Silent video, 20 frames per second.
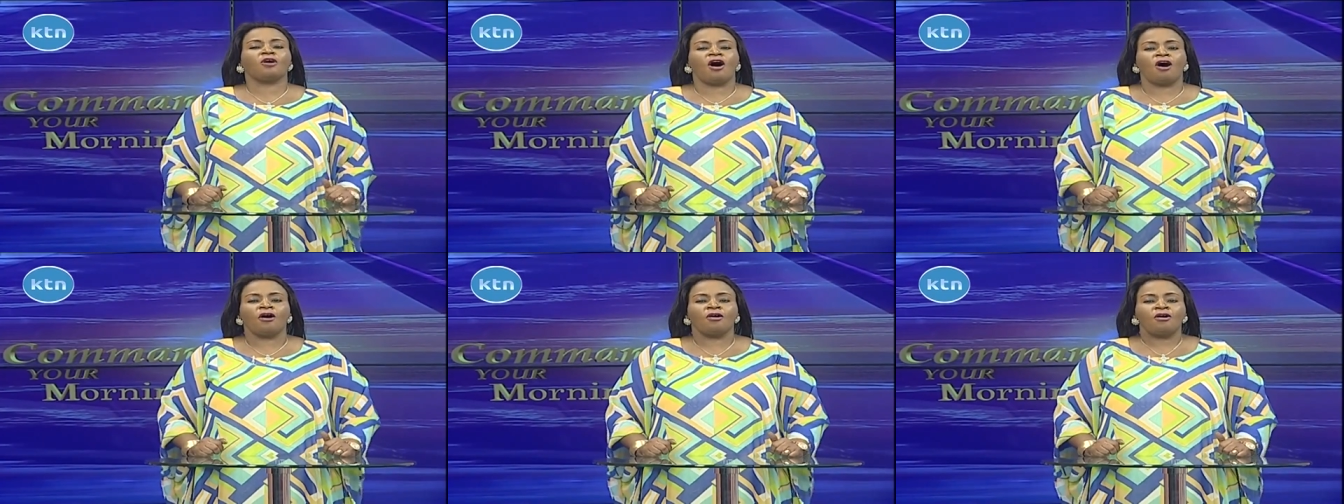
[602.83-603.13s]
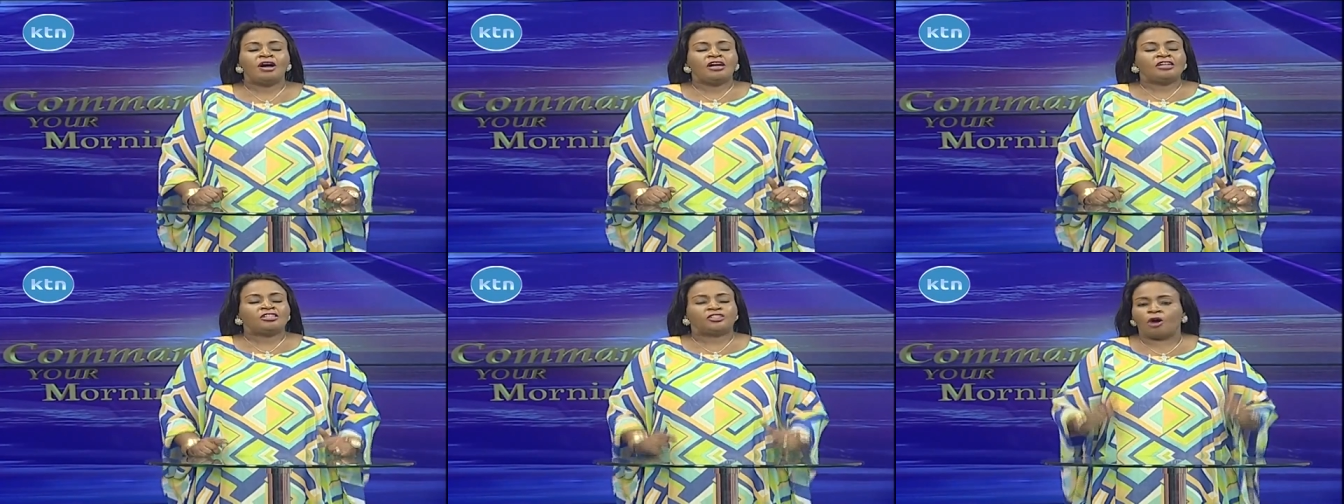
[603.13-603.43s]

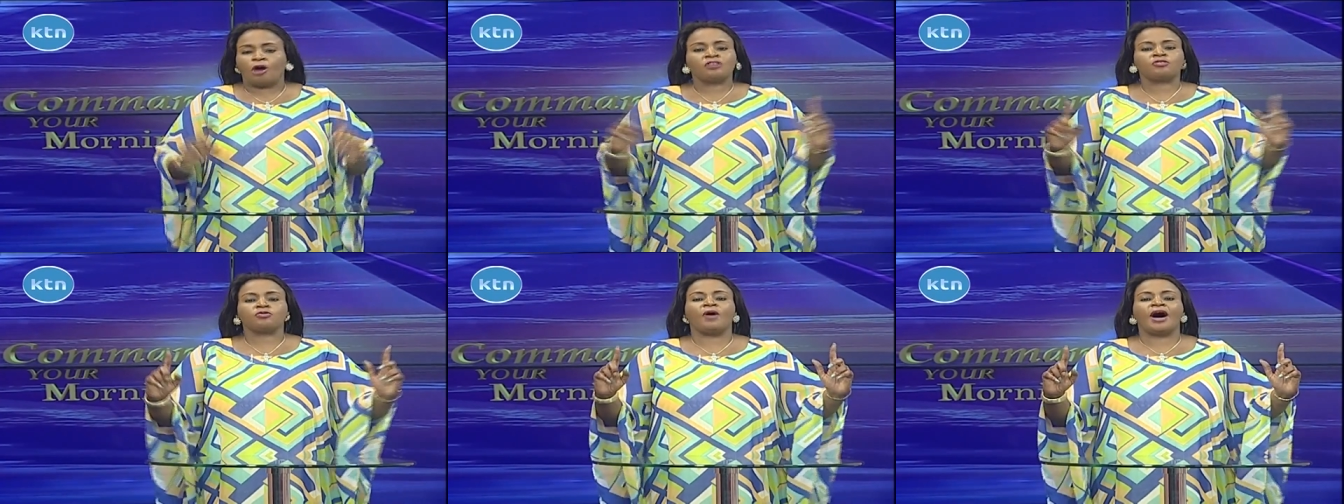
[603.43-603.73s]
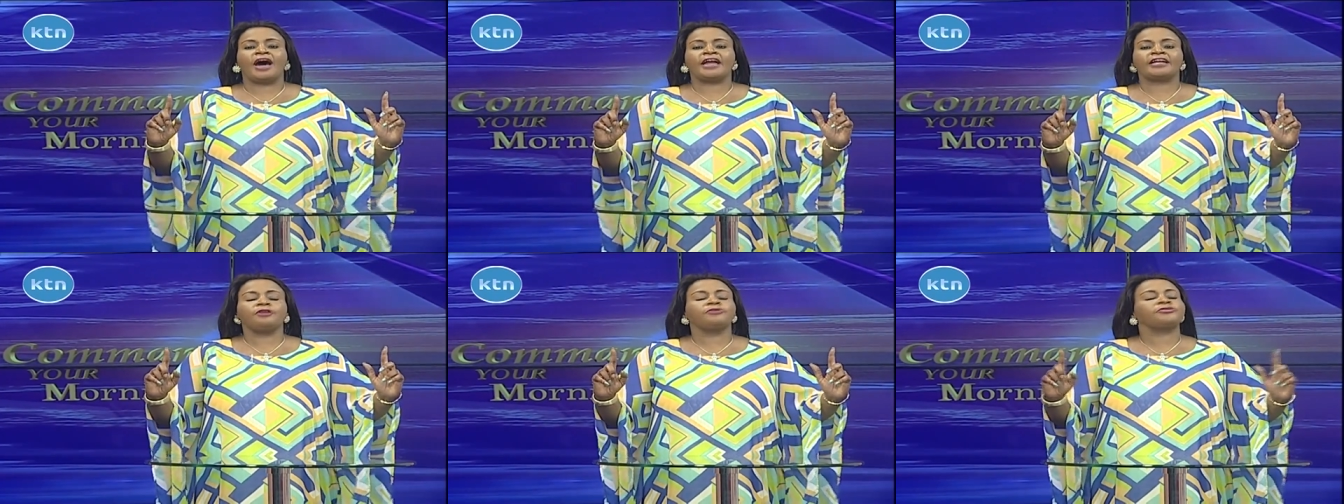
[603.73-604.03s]
go, don't
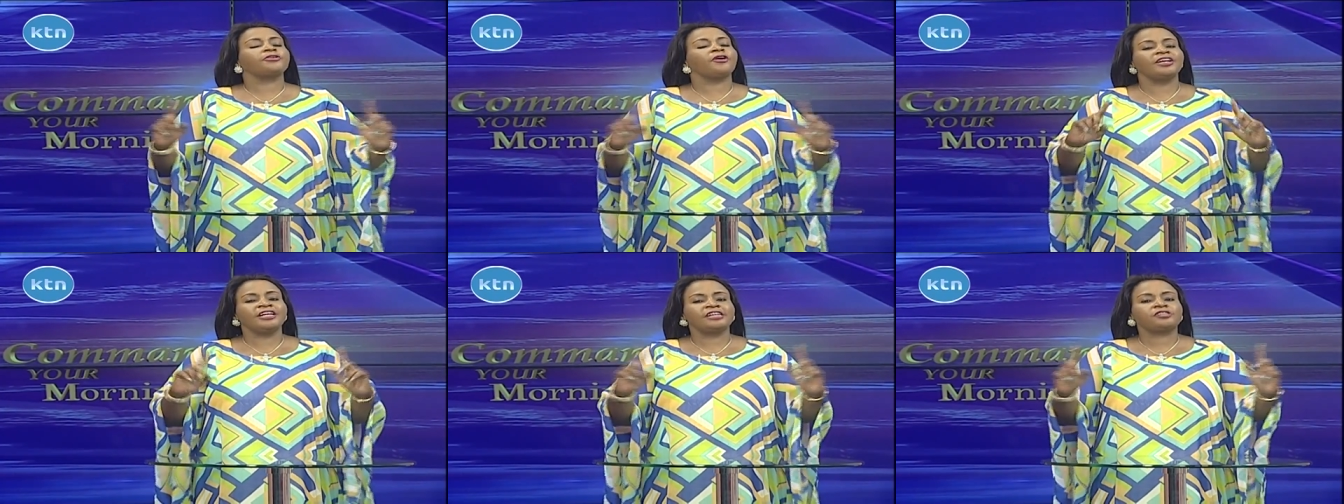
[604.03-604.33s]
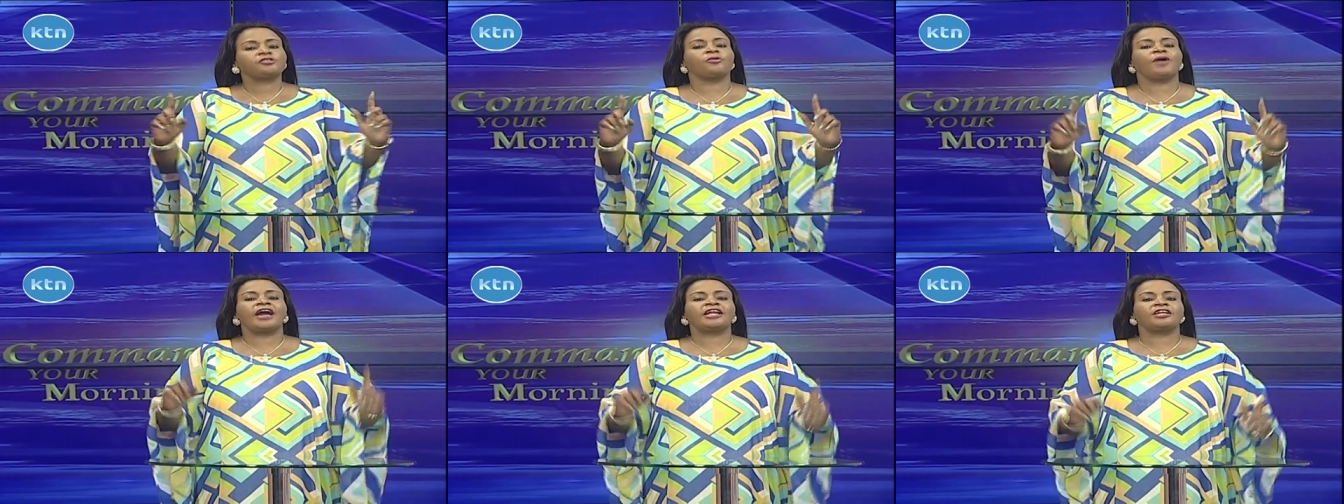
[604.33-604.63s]
worry. You don't
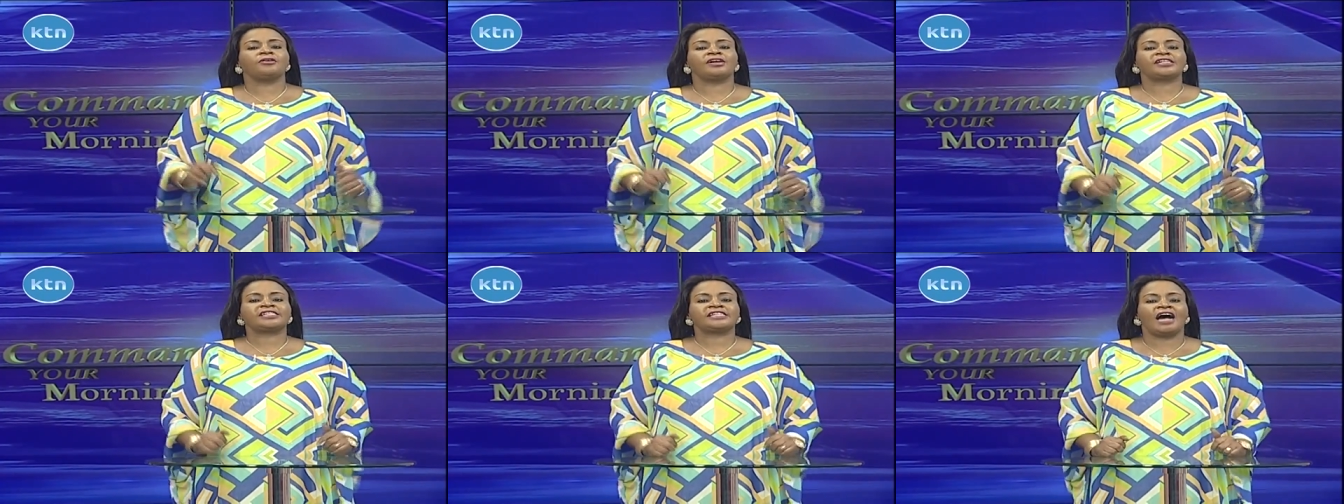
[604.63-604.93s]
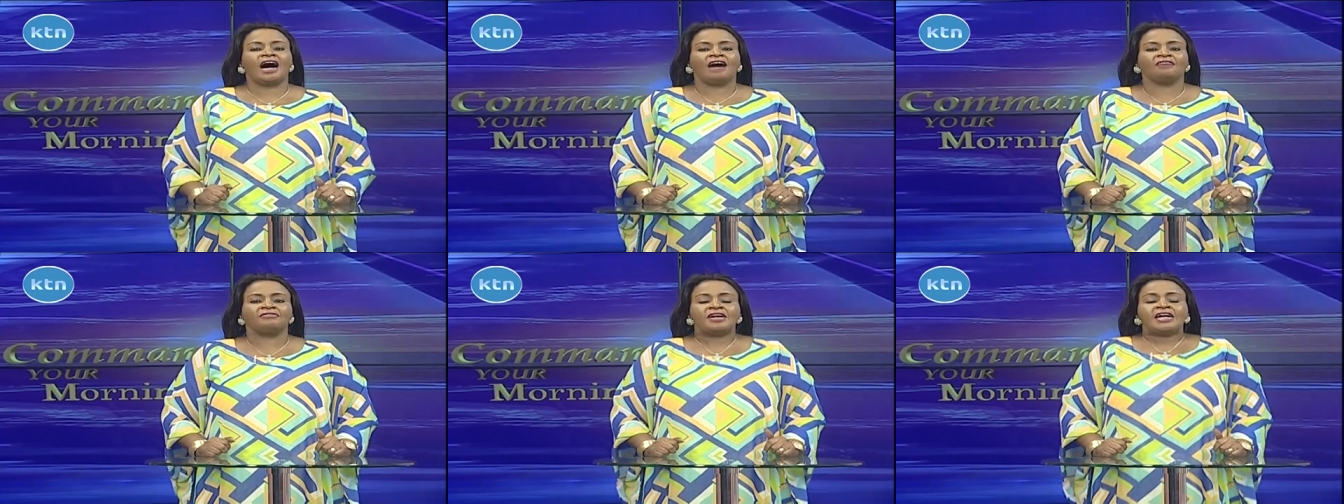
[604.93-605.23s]
need to worry
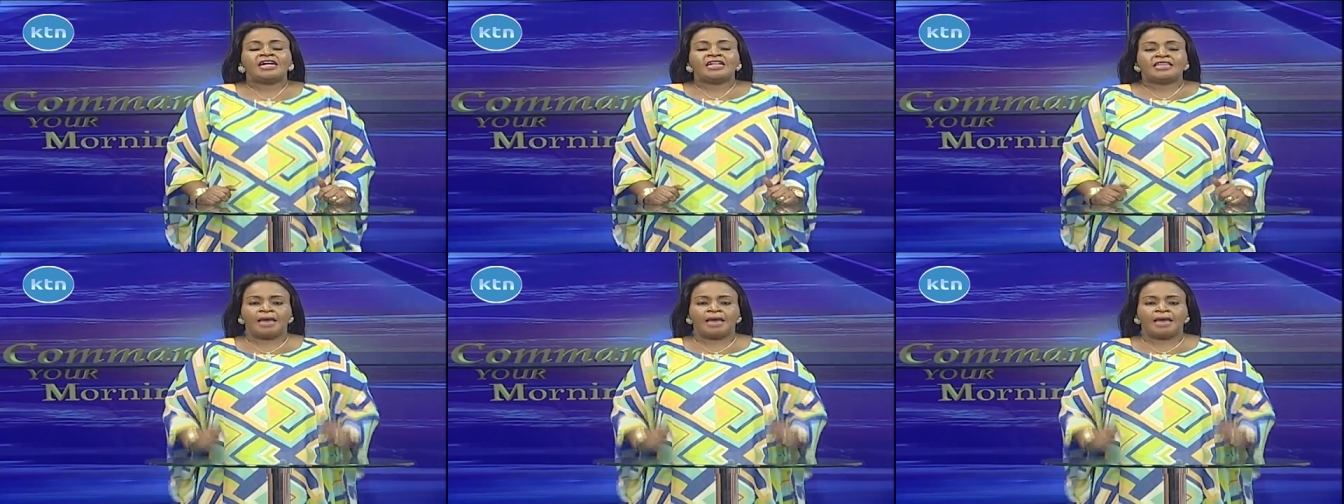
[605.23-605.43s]
yourself.